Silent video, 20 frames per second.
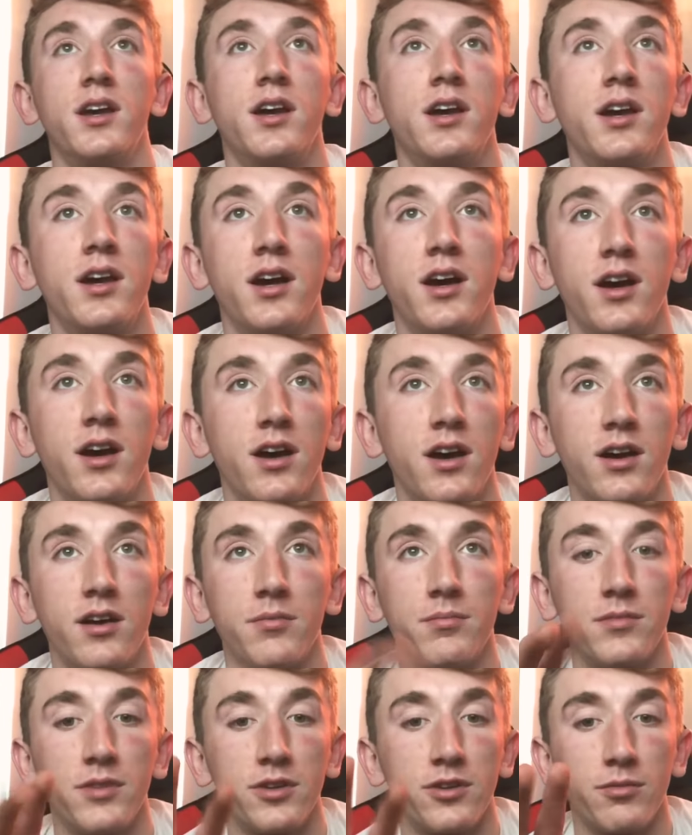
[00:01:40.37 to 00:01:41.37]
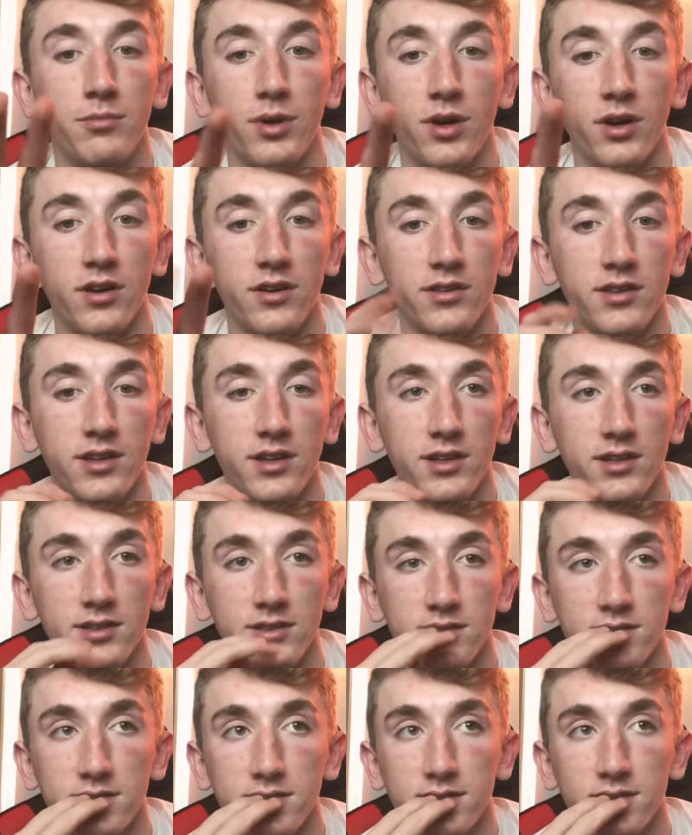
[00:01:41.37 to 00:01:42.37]
um, little bar
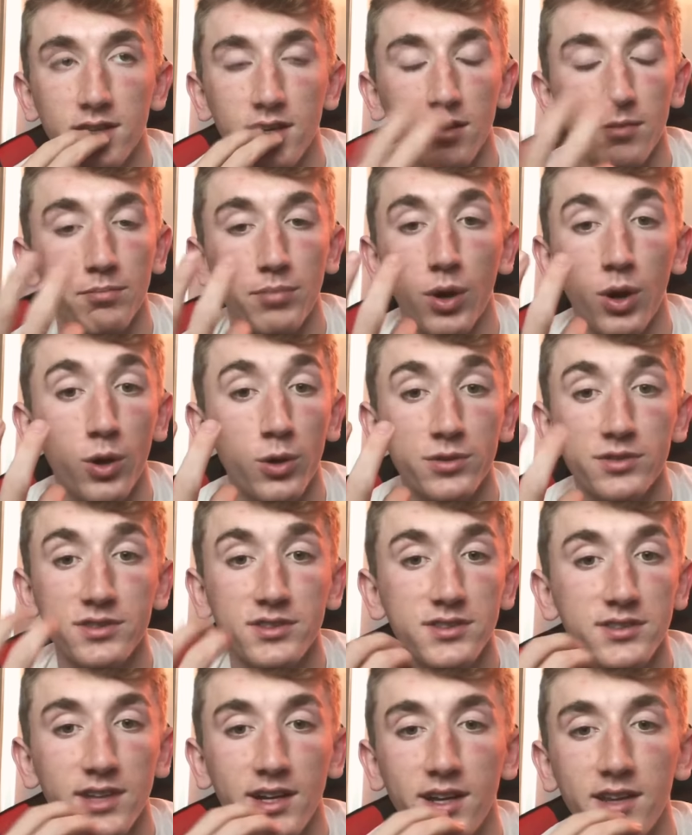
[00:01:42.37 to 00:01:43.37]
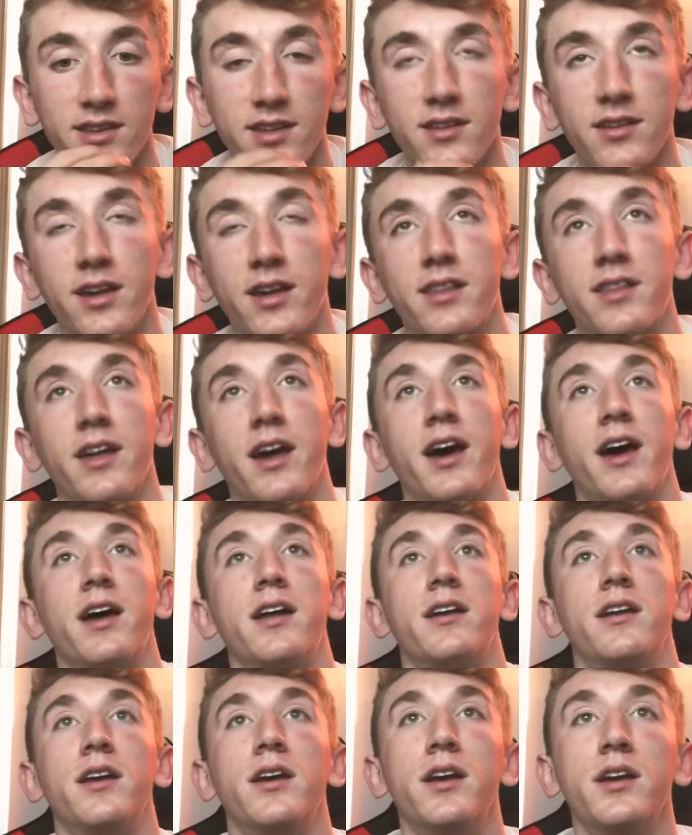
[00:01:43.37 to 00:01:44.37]
things uh, posts anything like
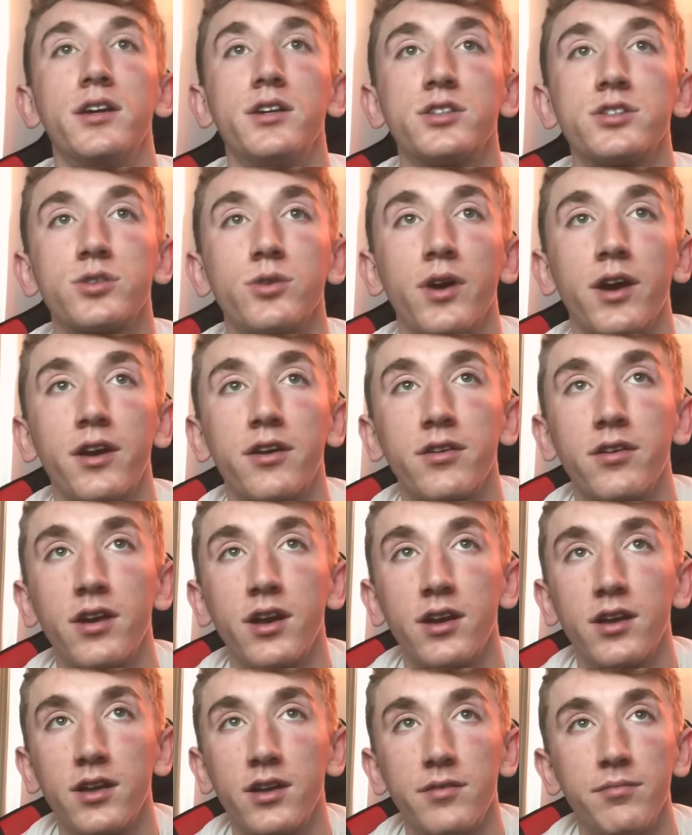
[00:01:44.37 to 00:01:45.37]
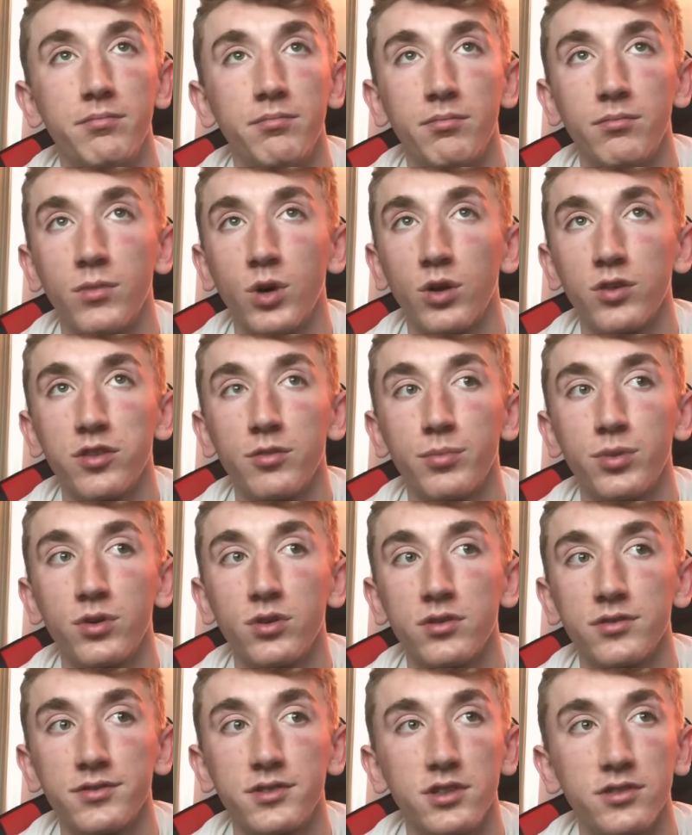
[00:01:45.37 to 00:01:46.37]
that so i created
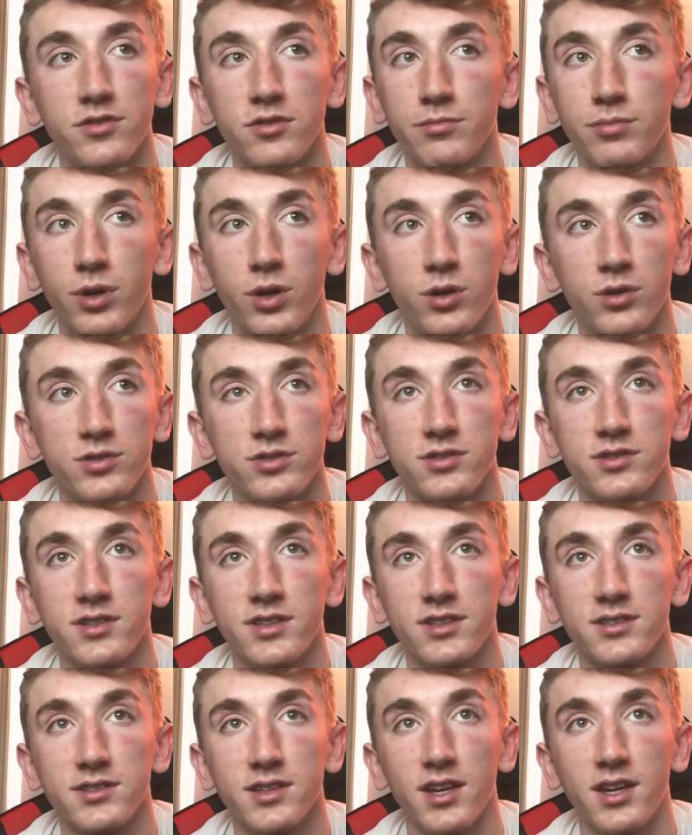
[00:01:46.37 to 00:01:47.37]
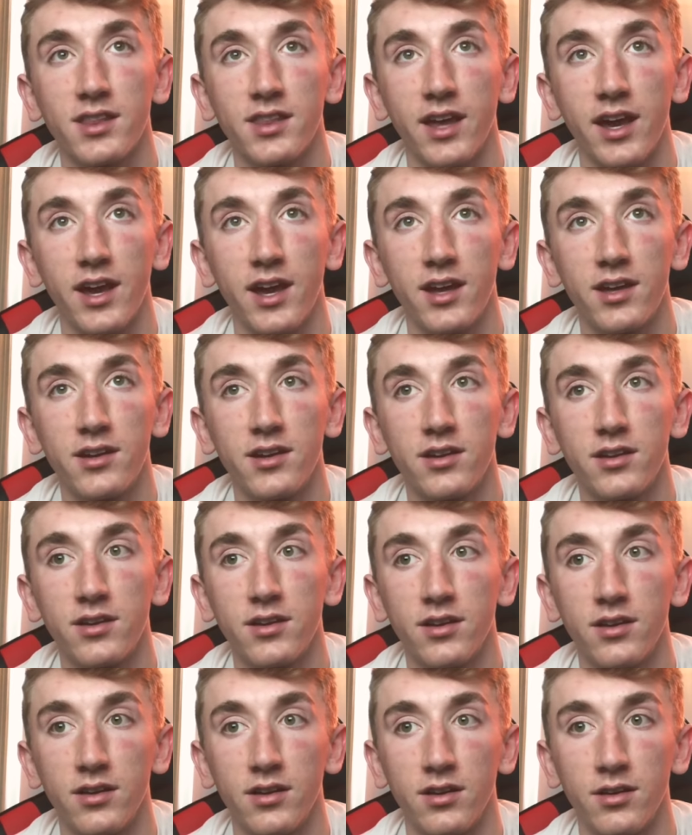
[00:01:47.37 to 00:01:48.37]
multiple different posts and things like that
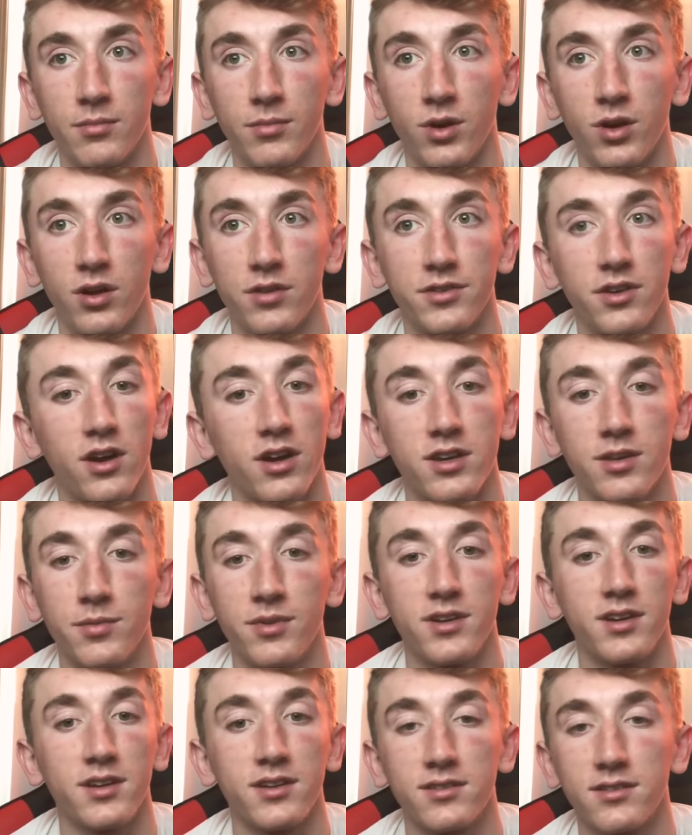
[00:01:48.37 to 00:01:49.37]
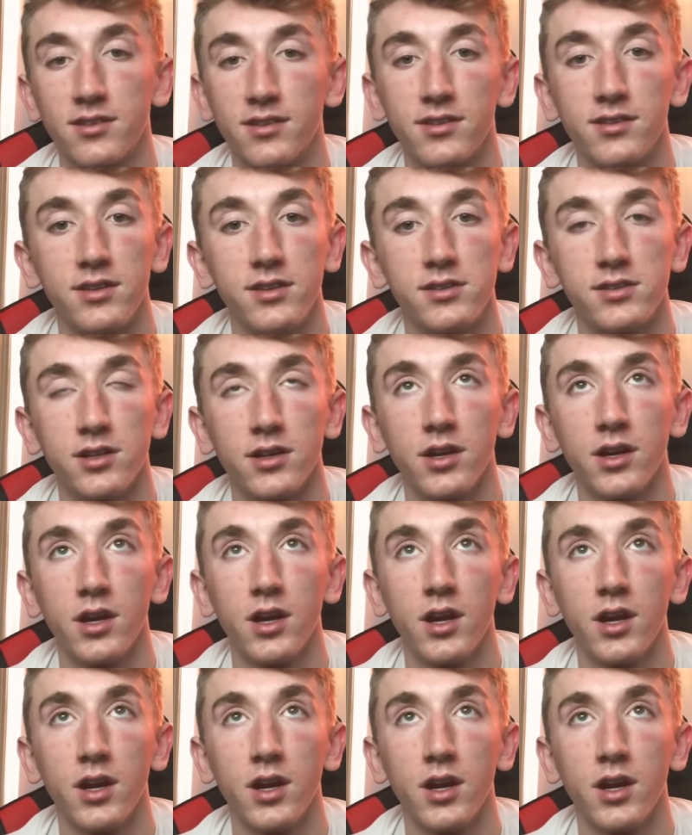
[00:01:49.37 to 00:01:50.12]
um, all documenting it to the teacher